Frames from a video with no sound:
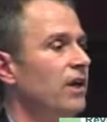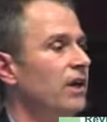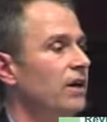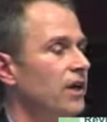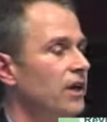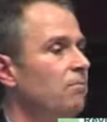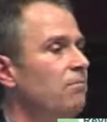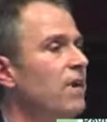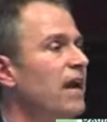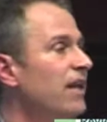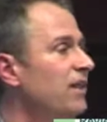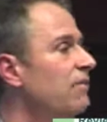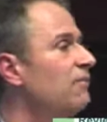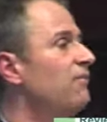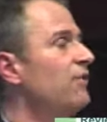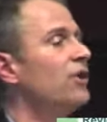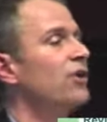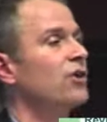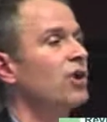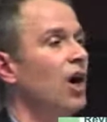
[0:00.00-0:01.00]
It made them
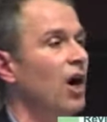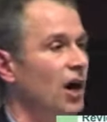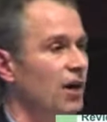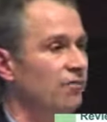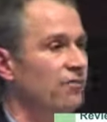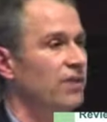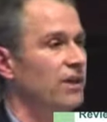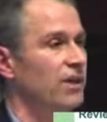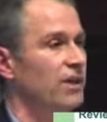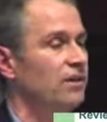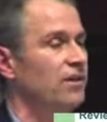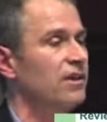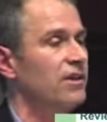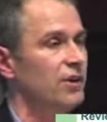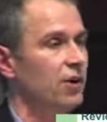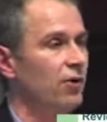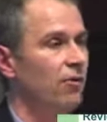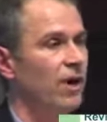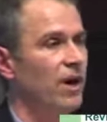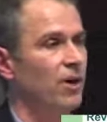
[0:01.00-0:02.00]
feel confident that
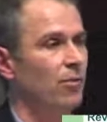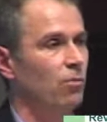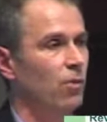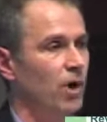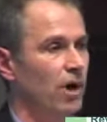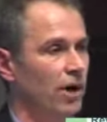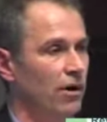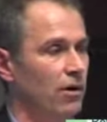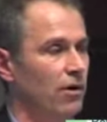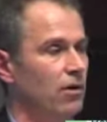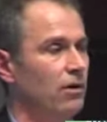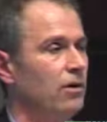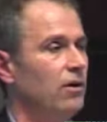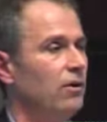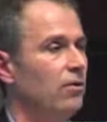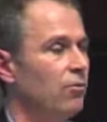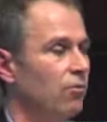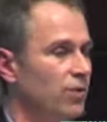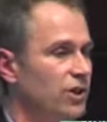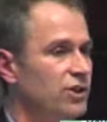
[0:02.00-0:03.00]
their groundwater
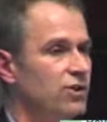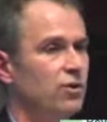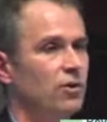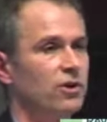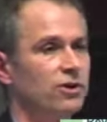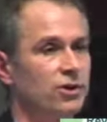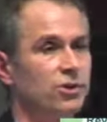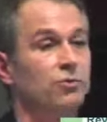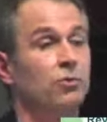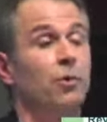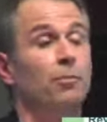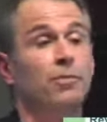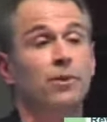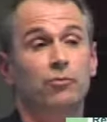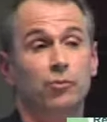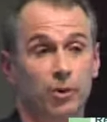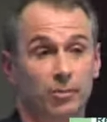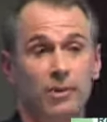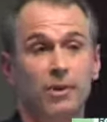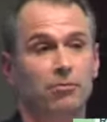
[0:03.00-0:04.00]
resources
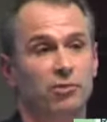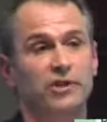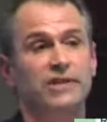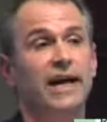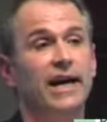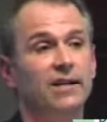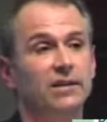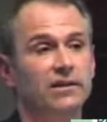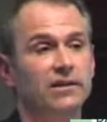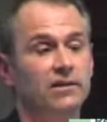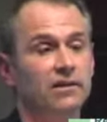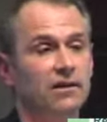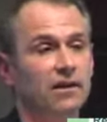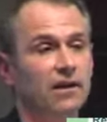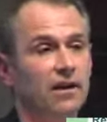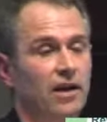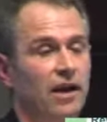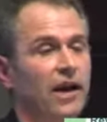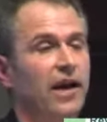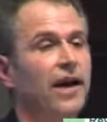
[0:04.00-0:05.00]
would be protected.
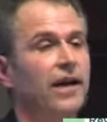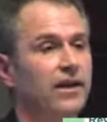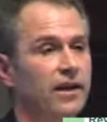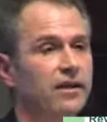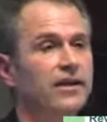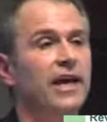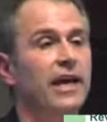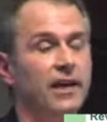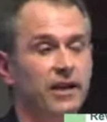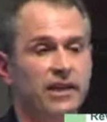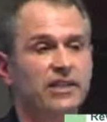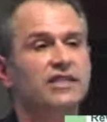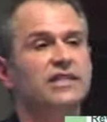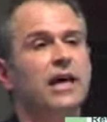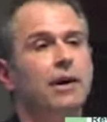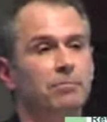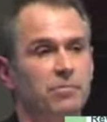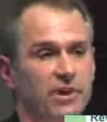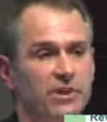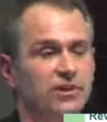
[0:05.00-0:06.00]
And it gained
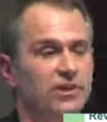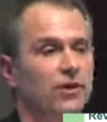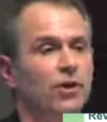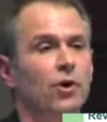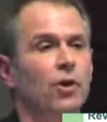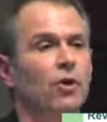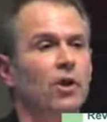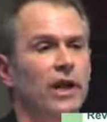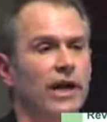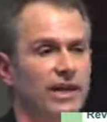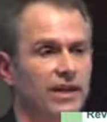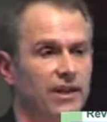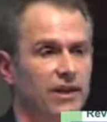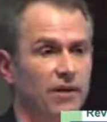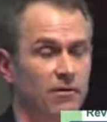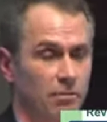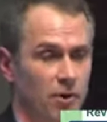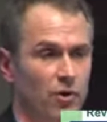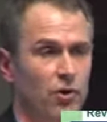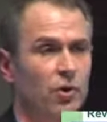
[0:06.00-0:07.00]
acceptance to the whole
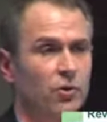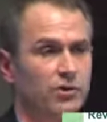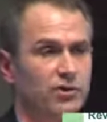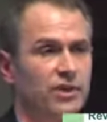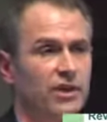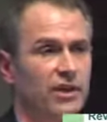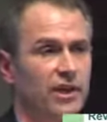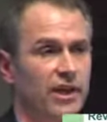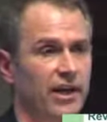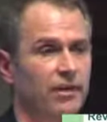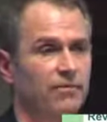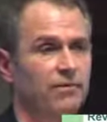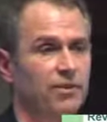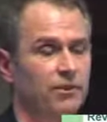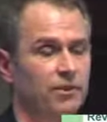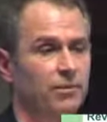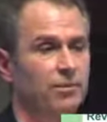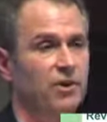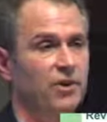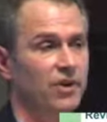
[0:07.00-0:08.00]
idea about hosting a
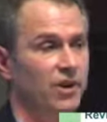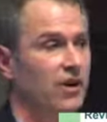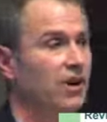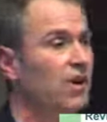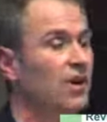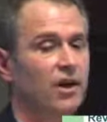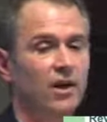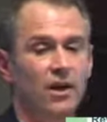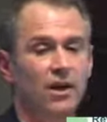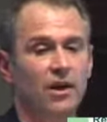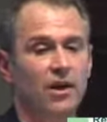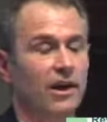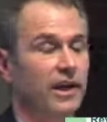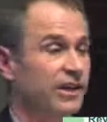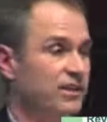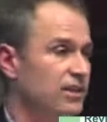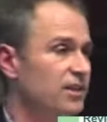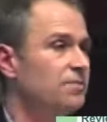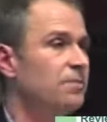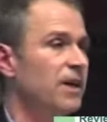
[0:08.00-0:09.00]
landfill community. And
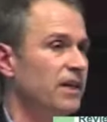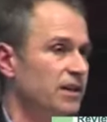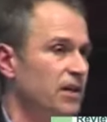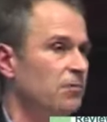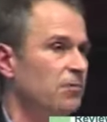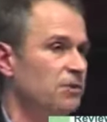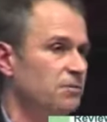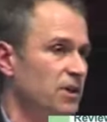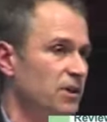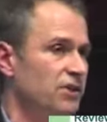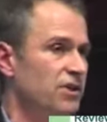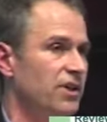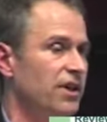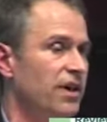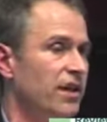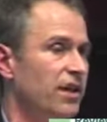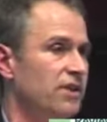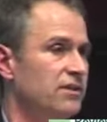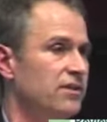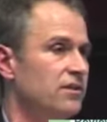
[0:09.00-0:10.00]
I suspect that was much the
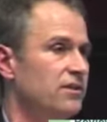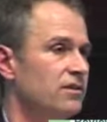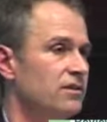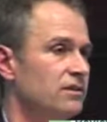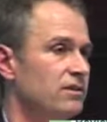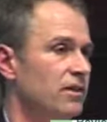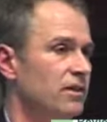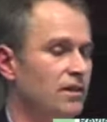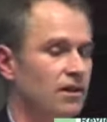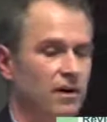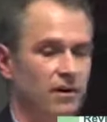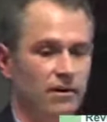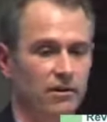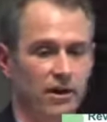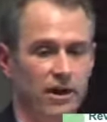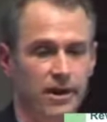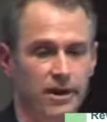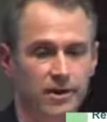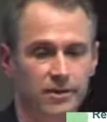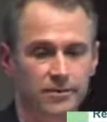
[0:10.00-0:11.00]
case in Otter
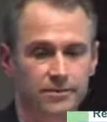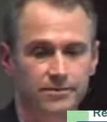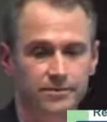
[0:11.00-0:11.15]
Lake.